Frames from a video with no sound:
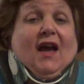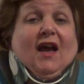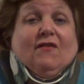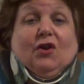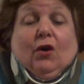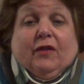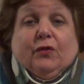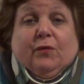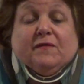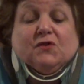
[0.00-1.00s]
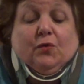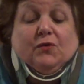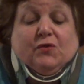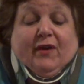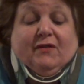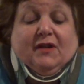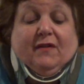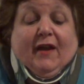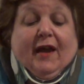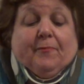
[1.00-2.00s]
Haven't gone thrift store, so I haven't
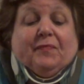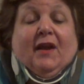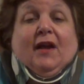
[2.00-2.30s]
done that.